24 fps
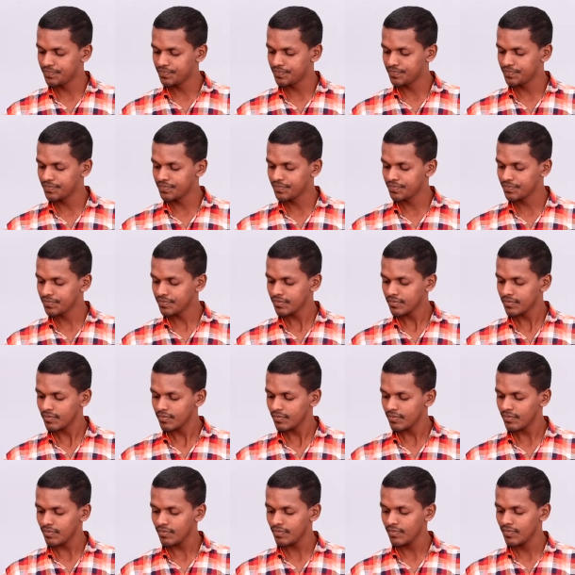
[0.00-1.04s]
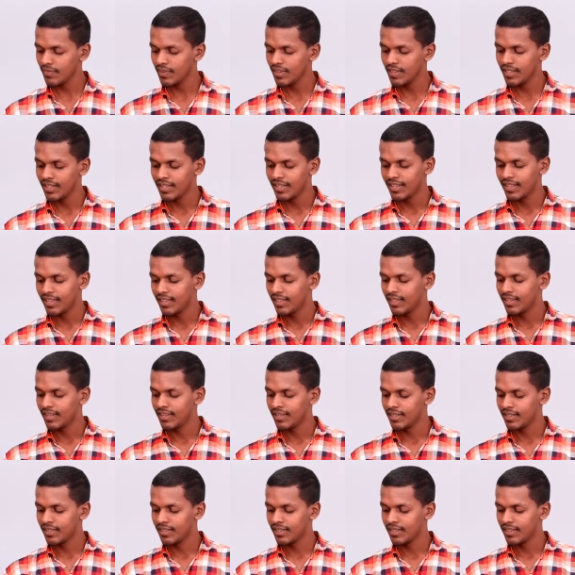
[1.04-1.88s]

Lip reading: (silence)